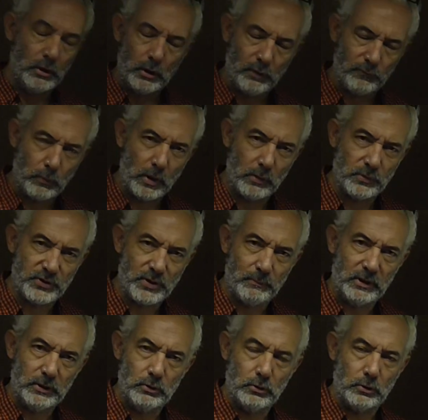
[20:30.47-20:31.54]
I've worked with
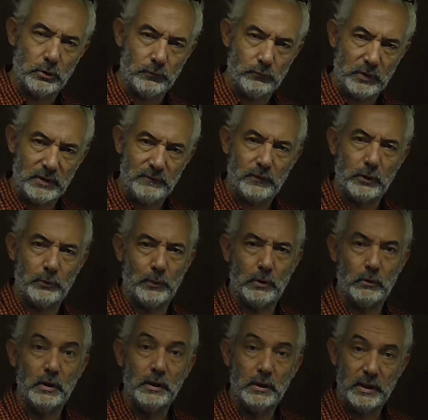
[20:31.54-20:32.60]
somebody who couldn't read very
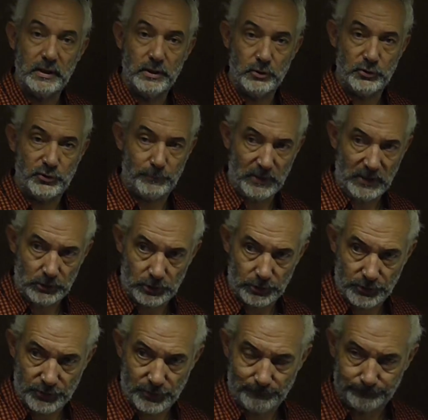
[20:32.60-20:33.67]
well. He used
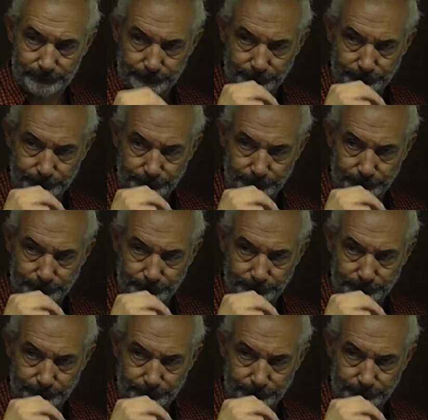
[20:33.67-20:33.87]
pictures.